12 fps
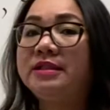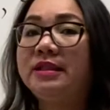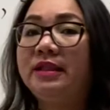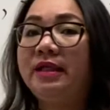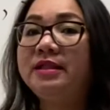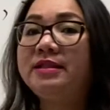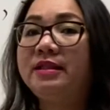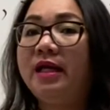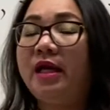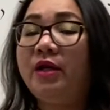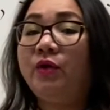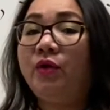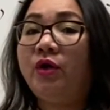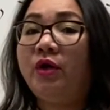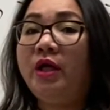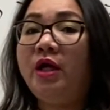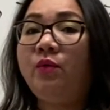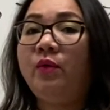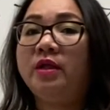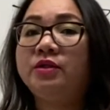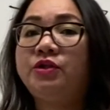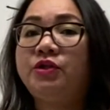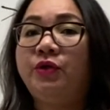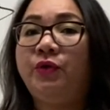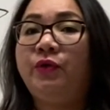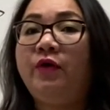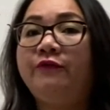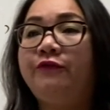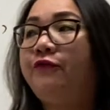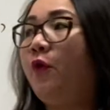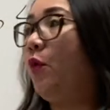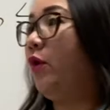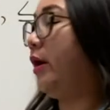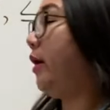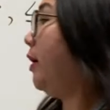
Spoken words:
less than or equal to 4.